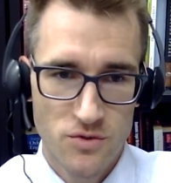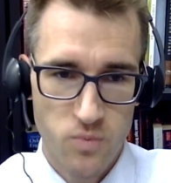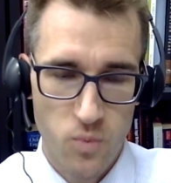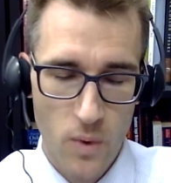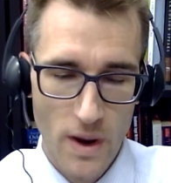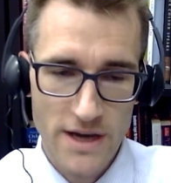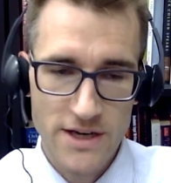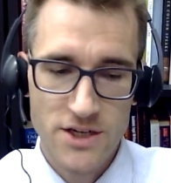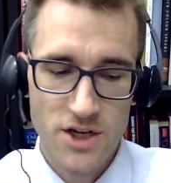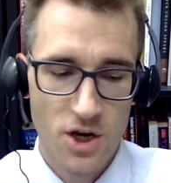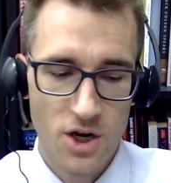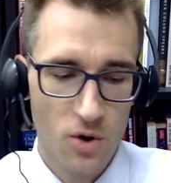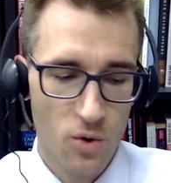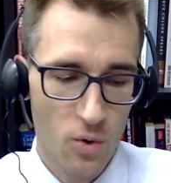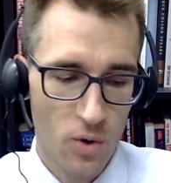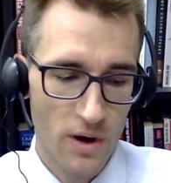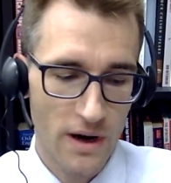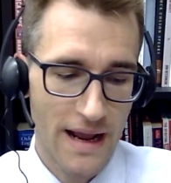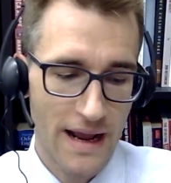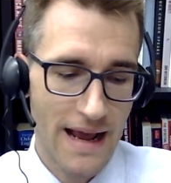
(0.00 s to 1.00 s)
went to
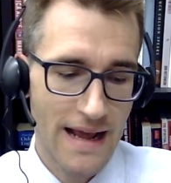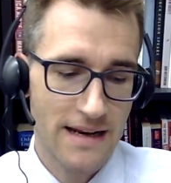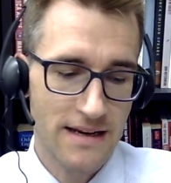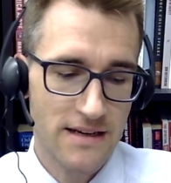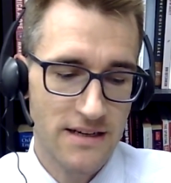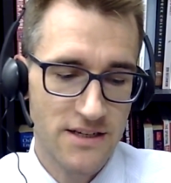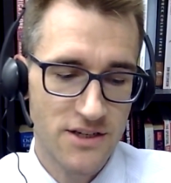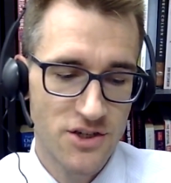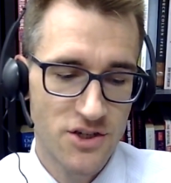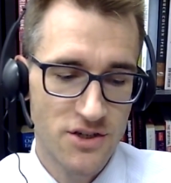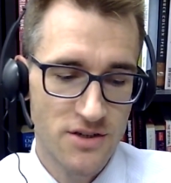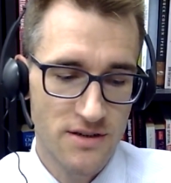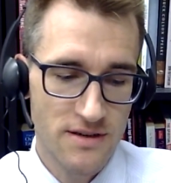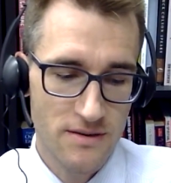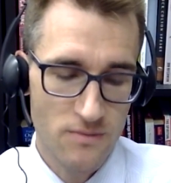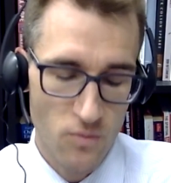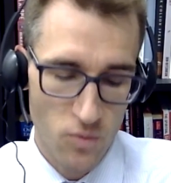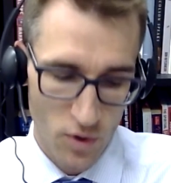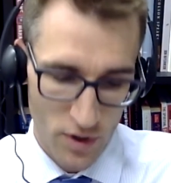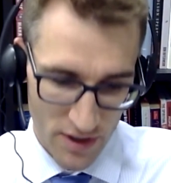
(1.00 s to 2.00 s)
court and
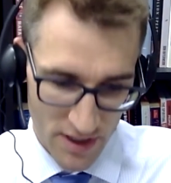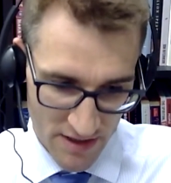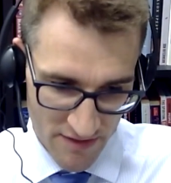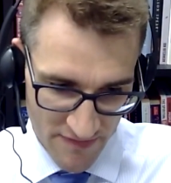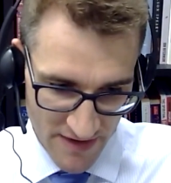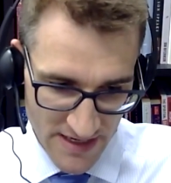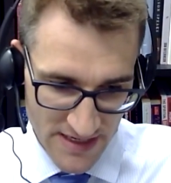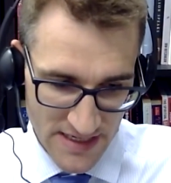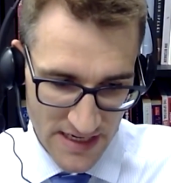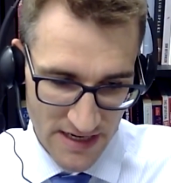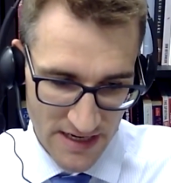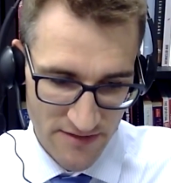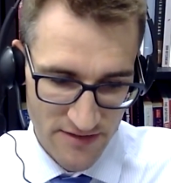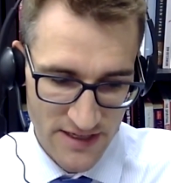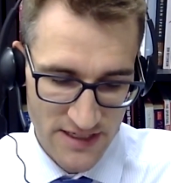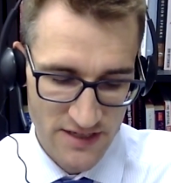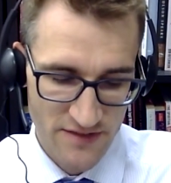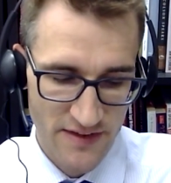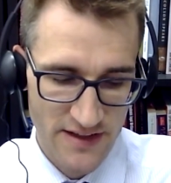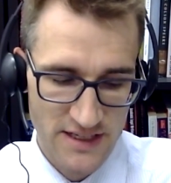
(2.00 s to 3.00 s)
were convicted of
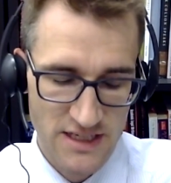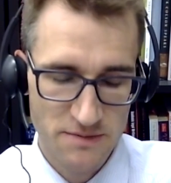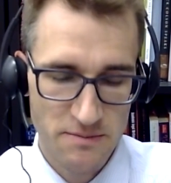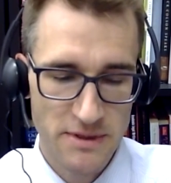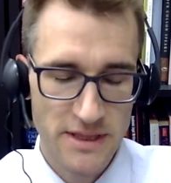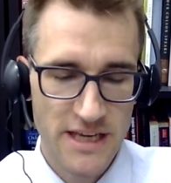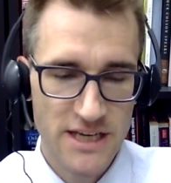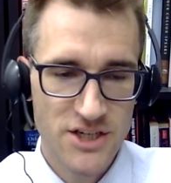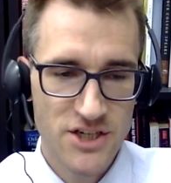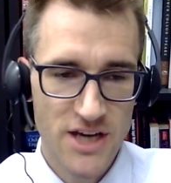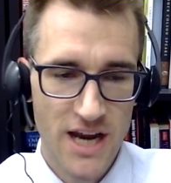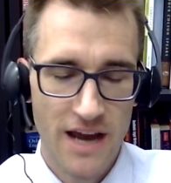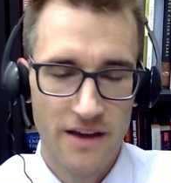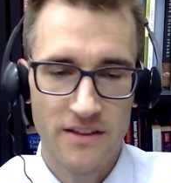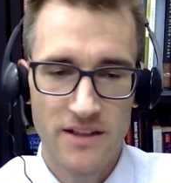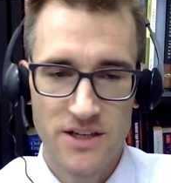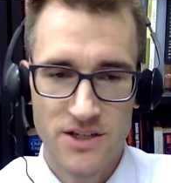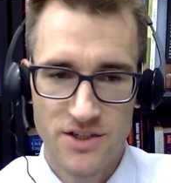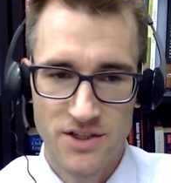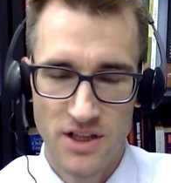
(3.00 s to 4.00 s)
these offenses, but they
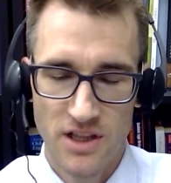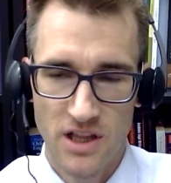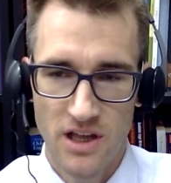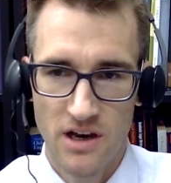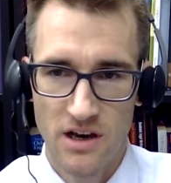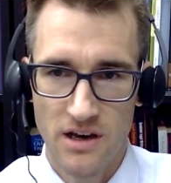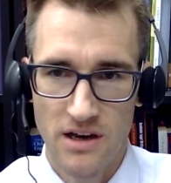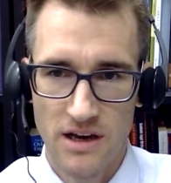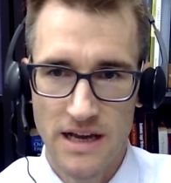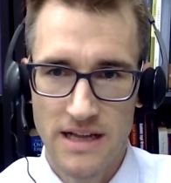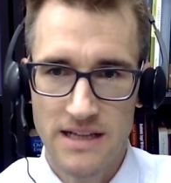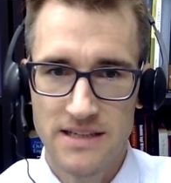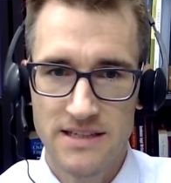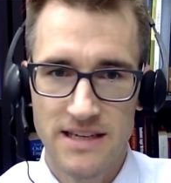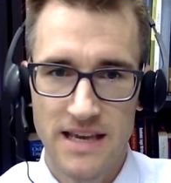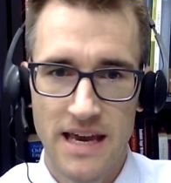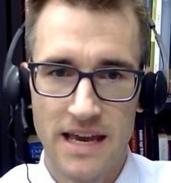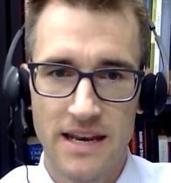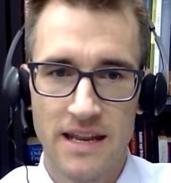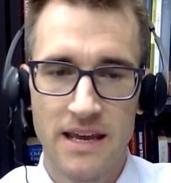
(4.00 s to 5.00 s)
challenged the law and
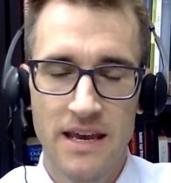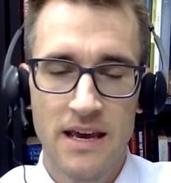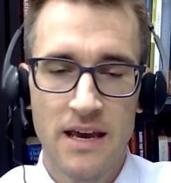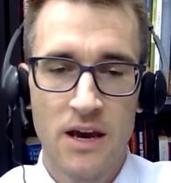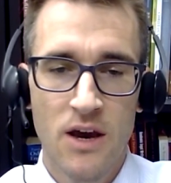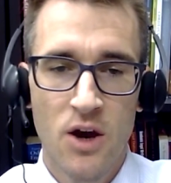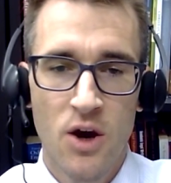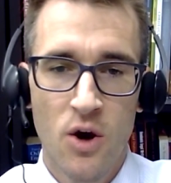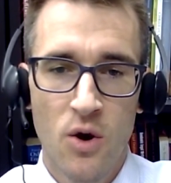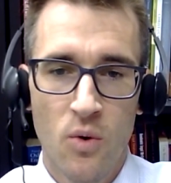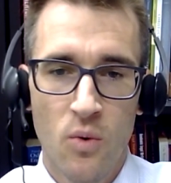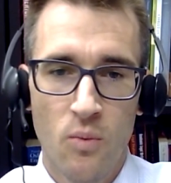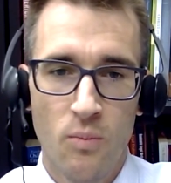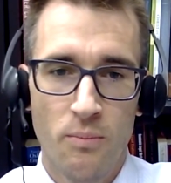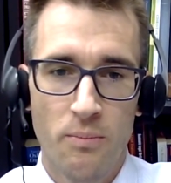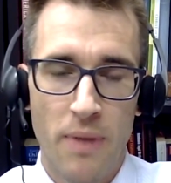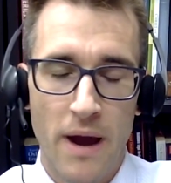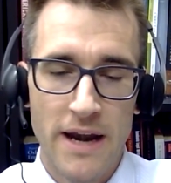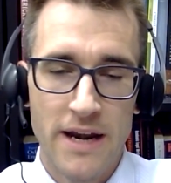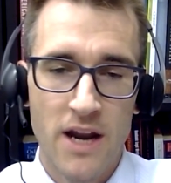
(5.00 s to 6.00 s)
said,
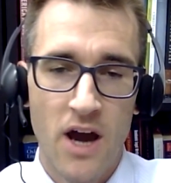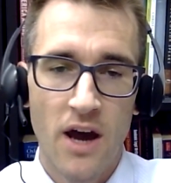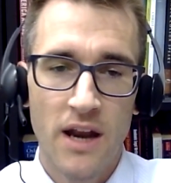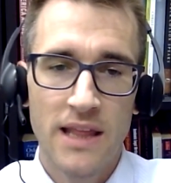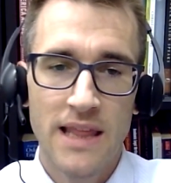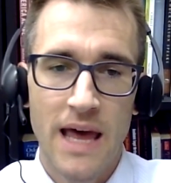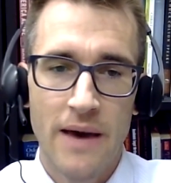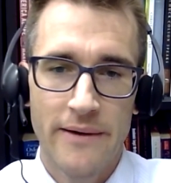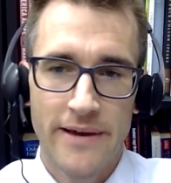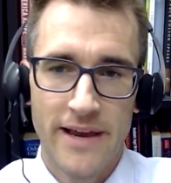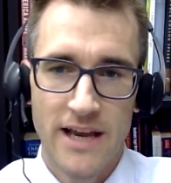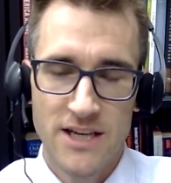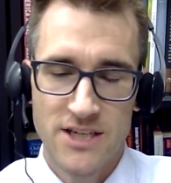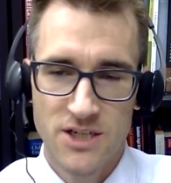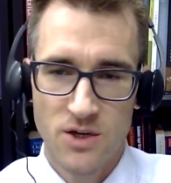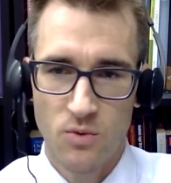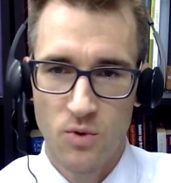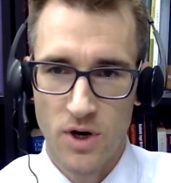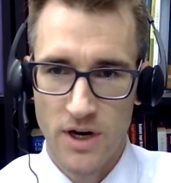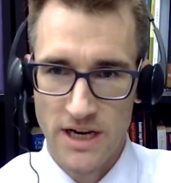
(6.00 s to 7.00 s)
by not allowing us
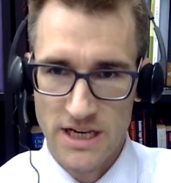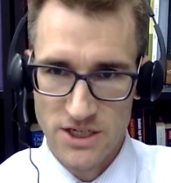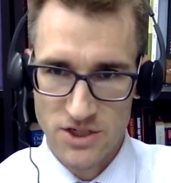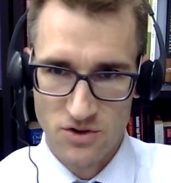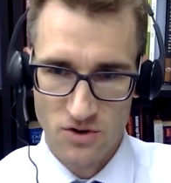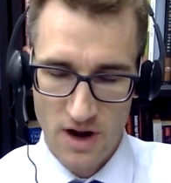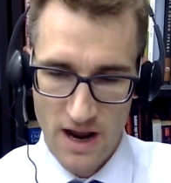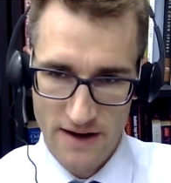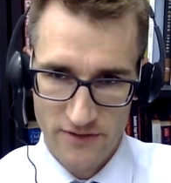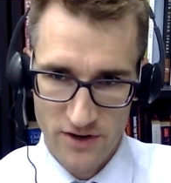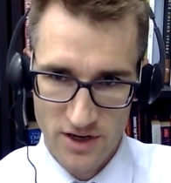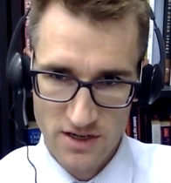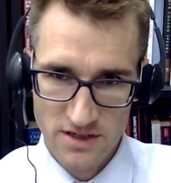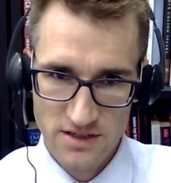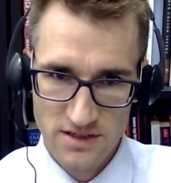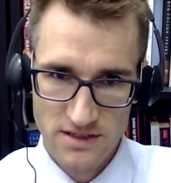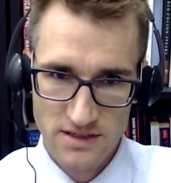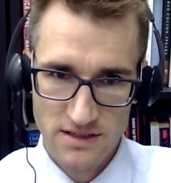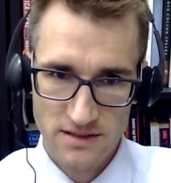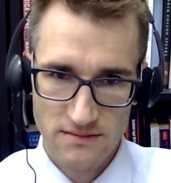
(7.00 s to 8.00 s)
to work as
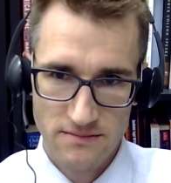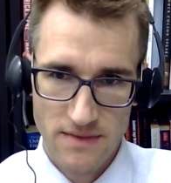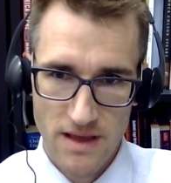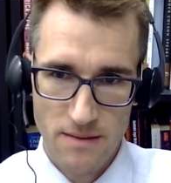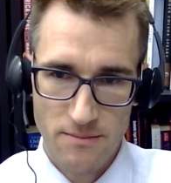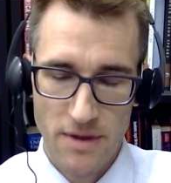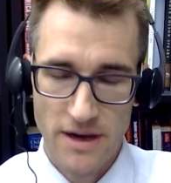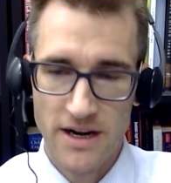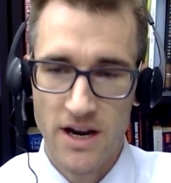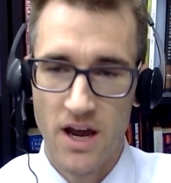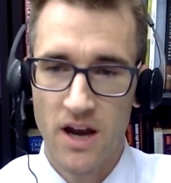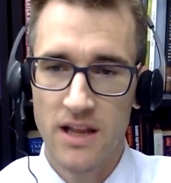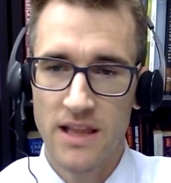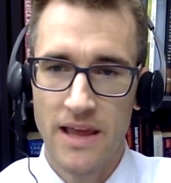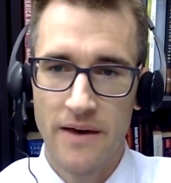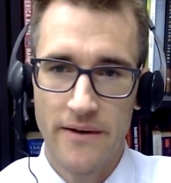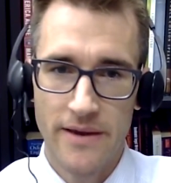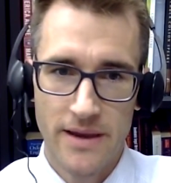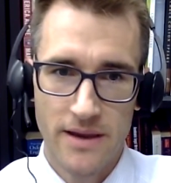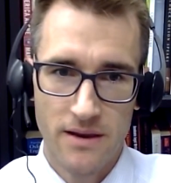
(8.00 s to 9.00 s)
drivers and by not
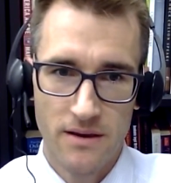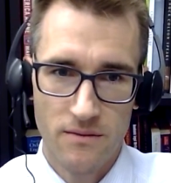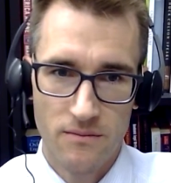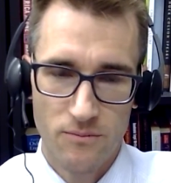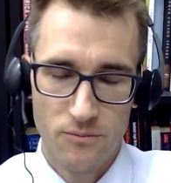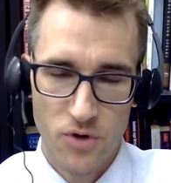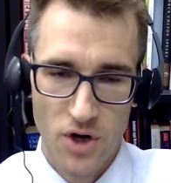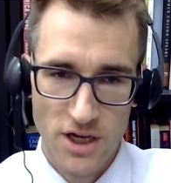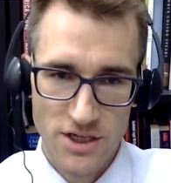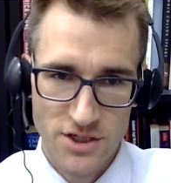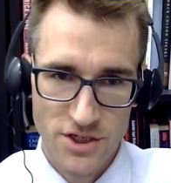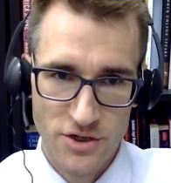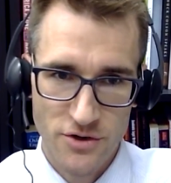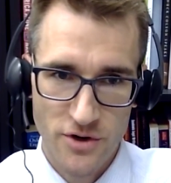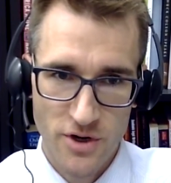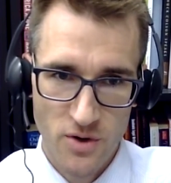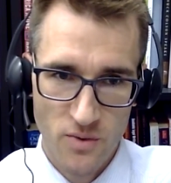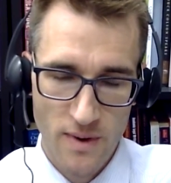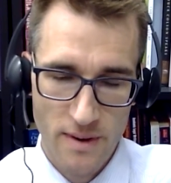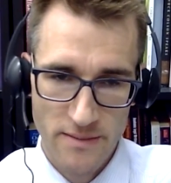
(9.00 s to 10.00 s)
allowing
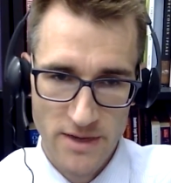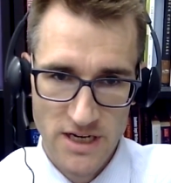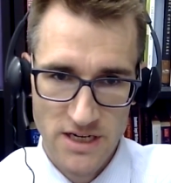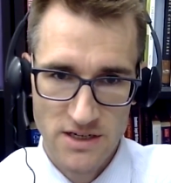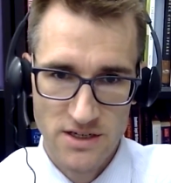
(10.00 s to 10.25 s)
prostituted women